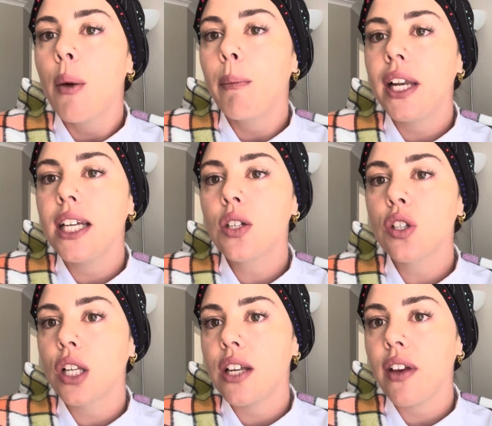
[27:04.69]
Please
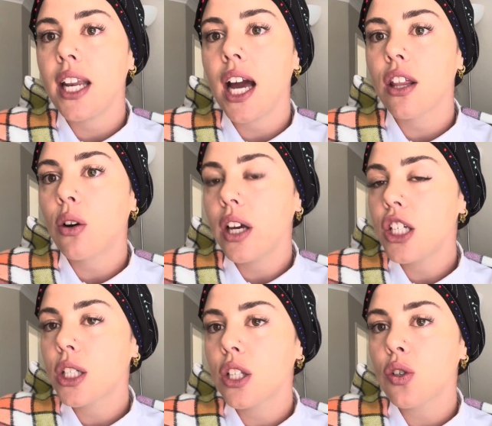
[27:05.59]
also leave any other
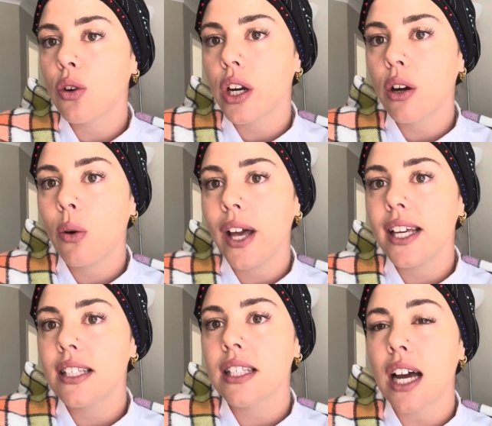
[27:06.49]
questions or
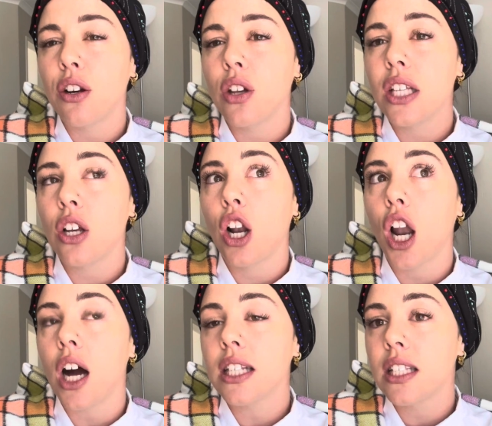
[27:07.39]
requests. I know there's a
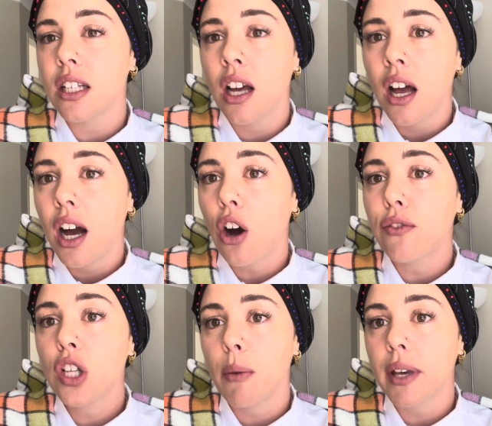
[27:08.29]
lot of
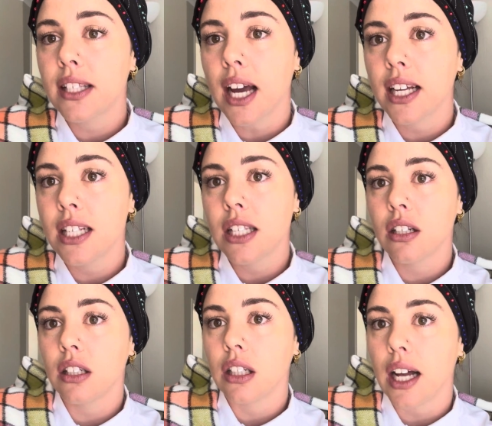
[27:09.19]
topics I can
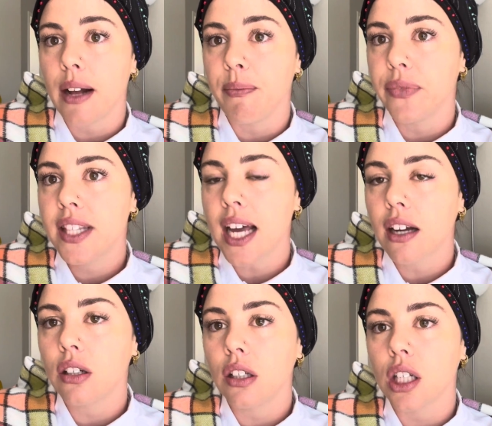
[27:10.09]
still
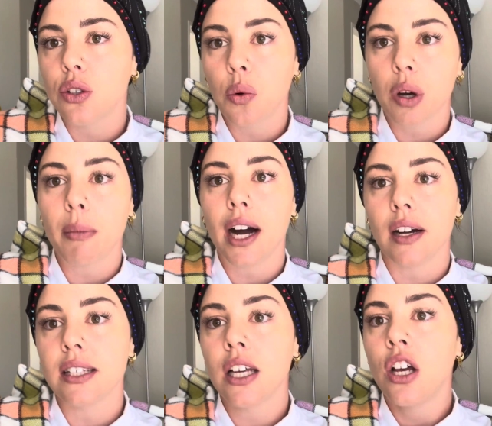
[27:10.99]
tackle and talk
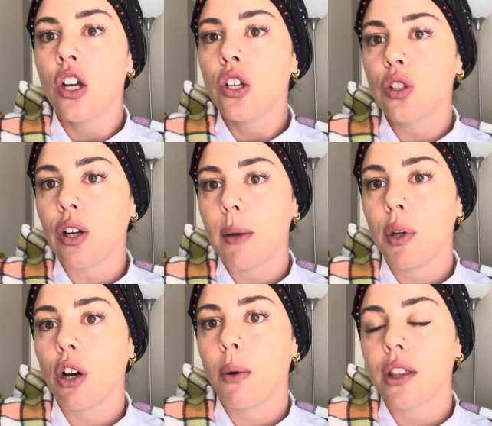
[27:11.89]
about, so let me
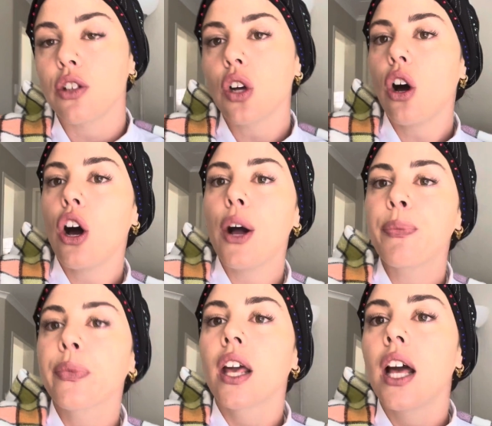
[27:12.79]
know what those are.
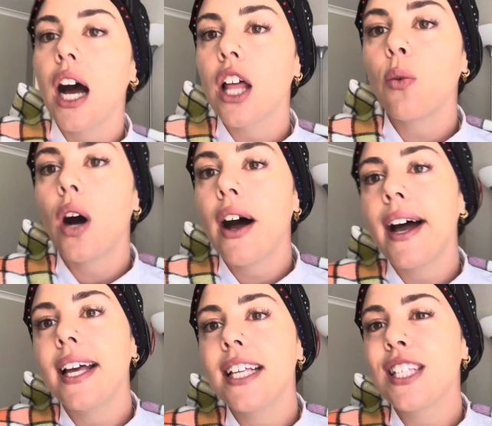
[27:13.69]

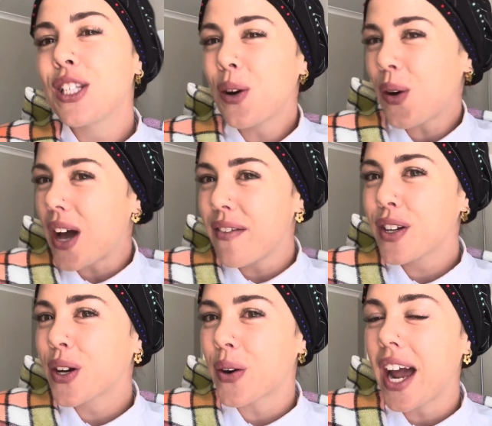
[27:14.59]
Otherwise, yeah, have a
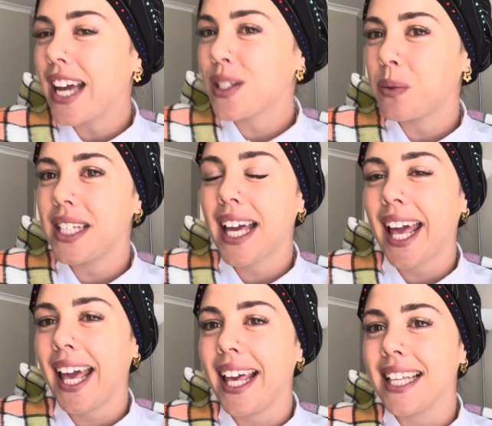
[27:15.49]
great week
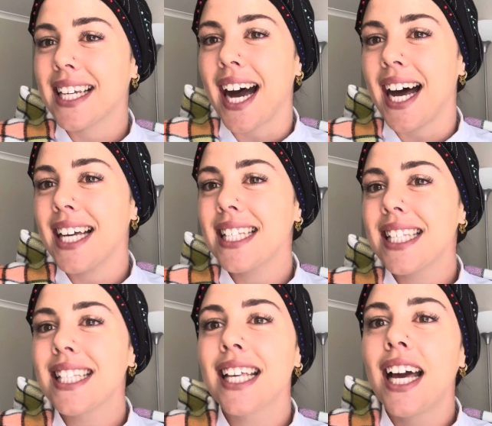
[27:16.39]
ahead,
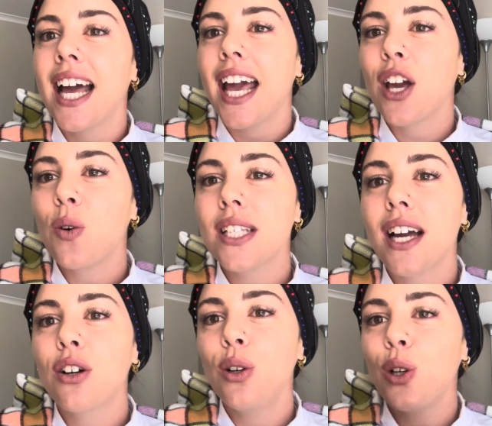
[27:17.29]
guys. Inkosi
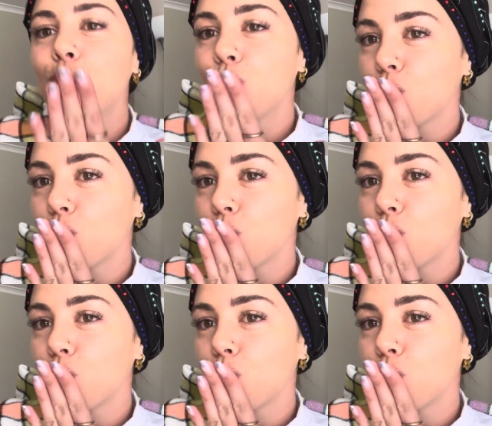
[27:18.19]
kakhulu.